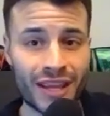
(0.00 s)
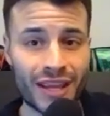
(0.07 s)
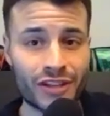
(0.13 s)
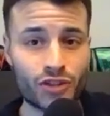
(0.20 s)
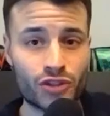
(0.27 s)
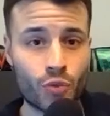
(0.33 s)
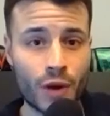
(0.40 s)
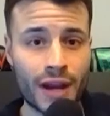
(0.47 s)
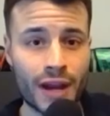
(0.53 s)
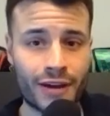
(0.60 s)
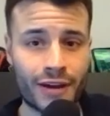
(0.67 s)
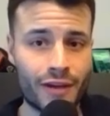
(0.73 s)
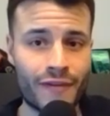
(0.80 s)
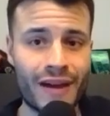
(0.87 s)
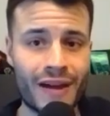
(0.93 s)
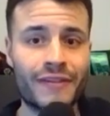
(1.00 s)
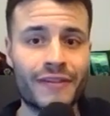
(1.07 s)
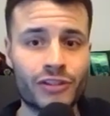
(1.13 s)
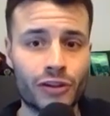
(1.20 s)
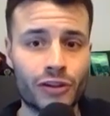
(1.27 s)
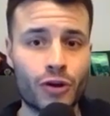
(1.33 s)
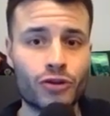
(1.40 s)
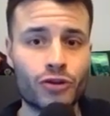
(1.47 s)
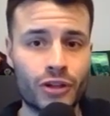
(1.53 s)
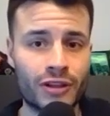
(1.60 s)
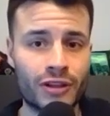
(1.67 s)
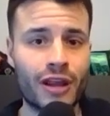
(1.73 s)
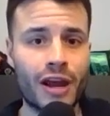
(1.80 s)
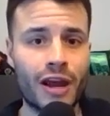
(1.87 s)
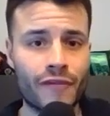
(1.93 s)
his way and kind of had this larger
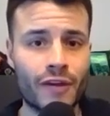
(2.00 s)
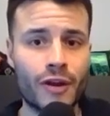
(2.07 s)
than life